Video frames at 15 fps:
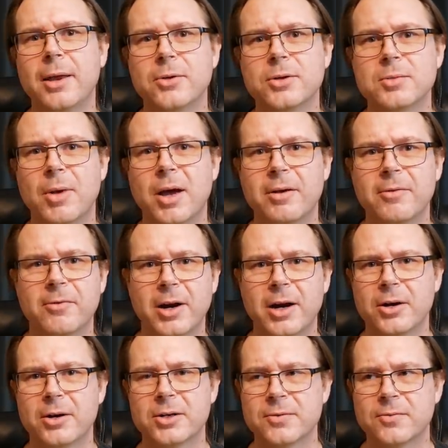those
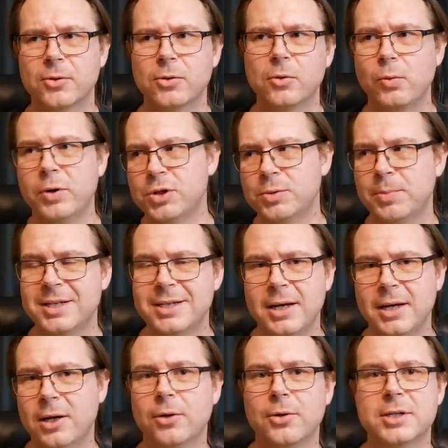modifiers for which
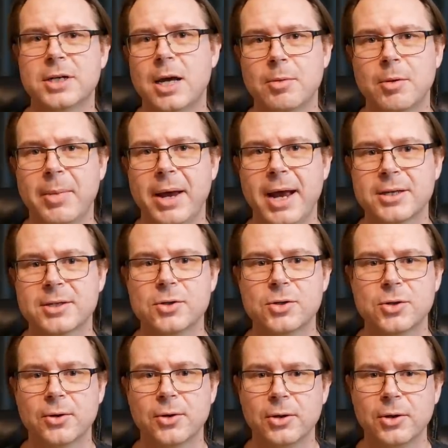particular type of
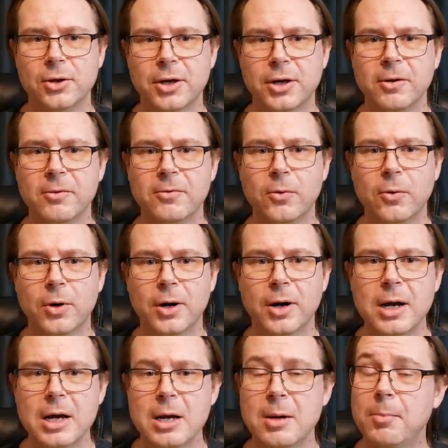passenger they're looking for,
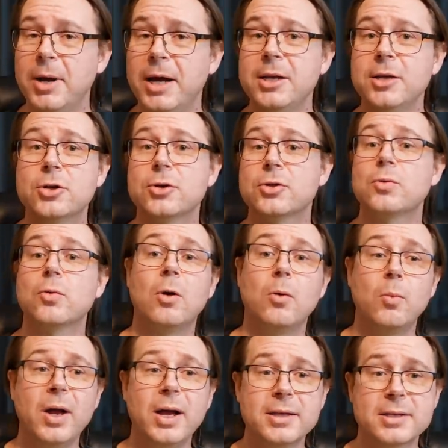but you just roll
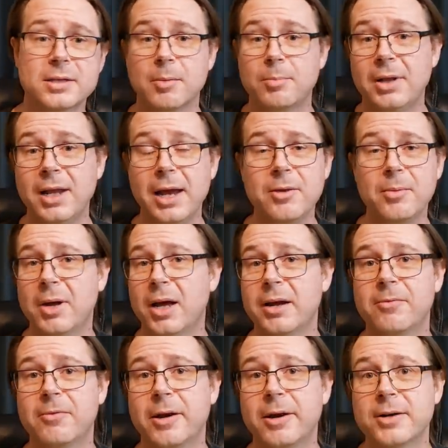once, apply the
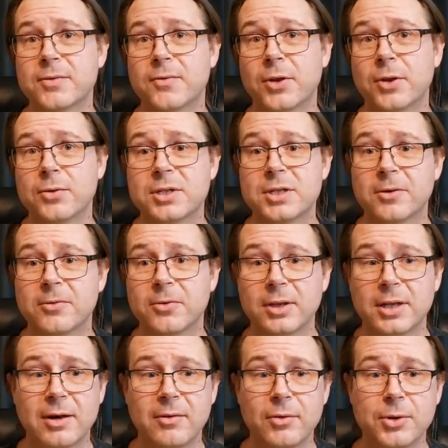modifiers for those
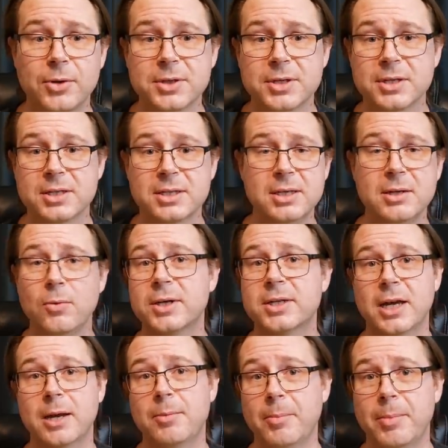different levels, and see what
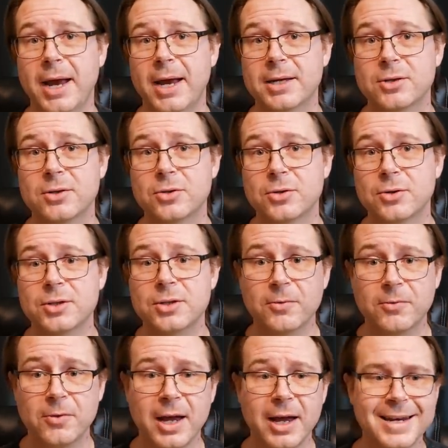type of passengers you
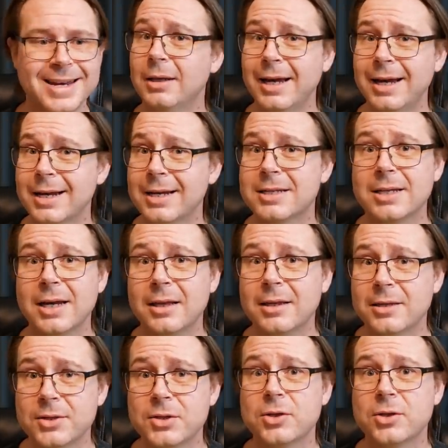find. Like I said,
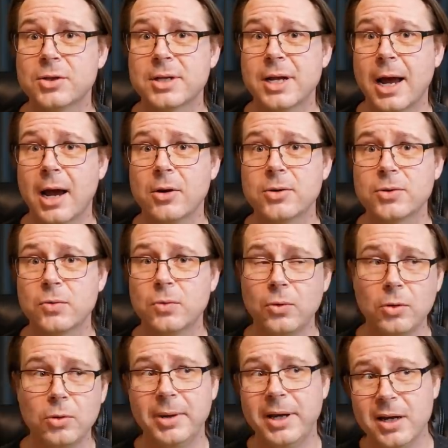this is just a house
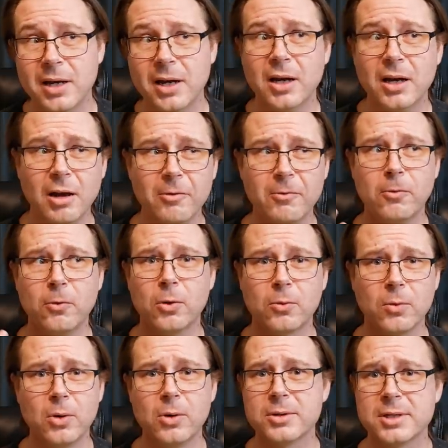rule, but you can cut 4
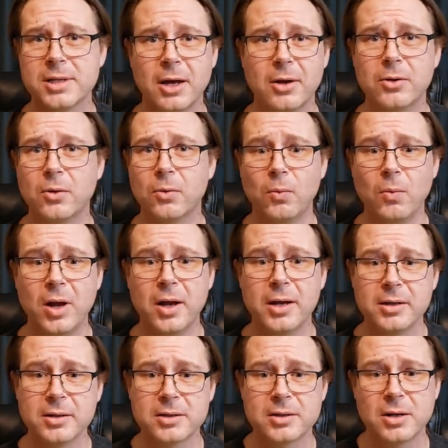rolls down to
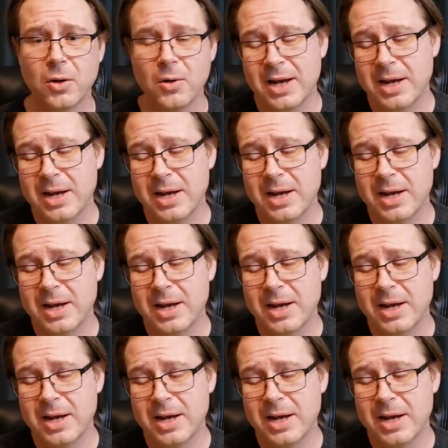1, so it